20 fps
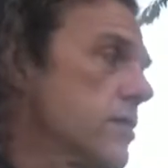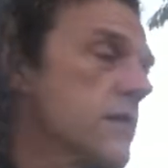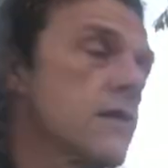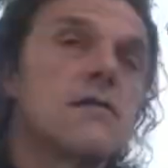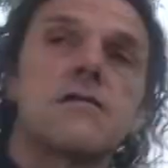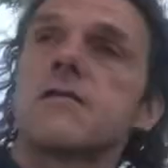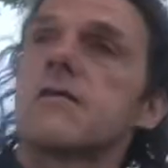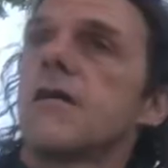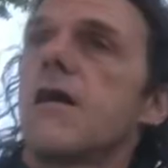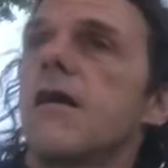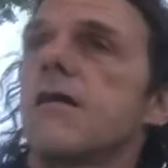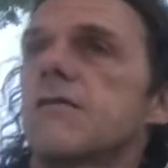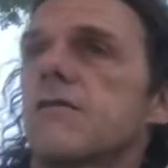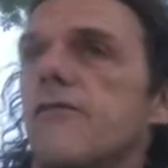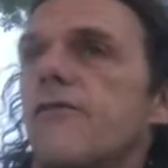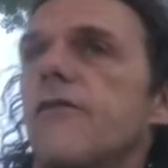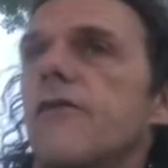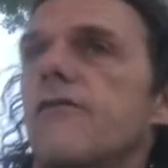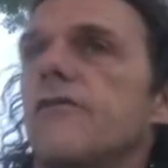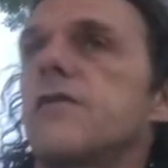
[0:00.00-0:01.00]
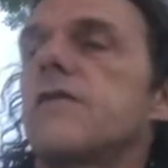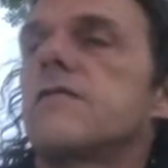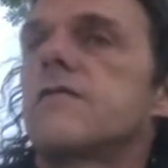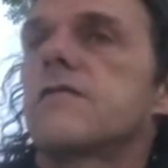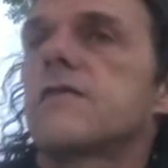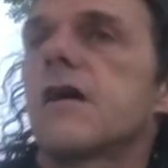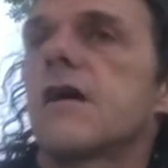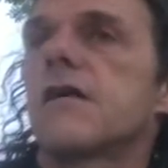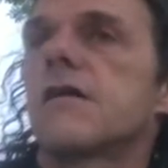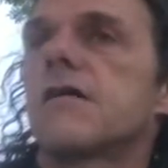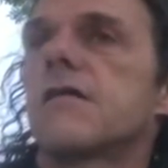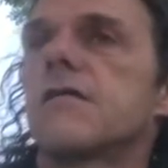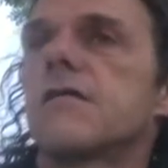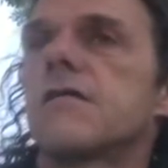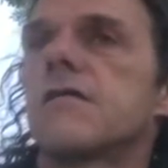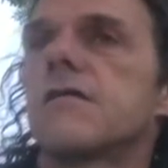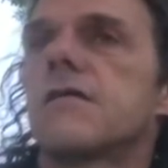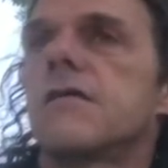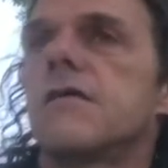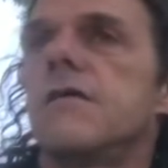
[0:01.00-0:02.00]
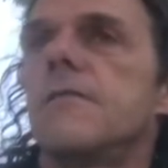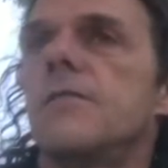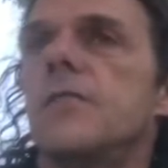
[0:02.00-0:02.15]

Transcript: this last 15 seconds,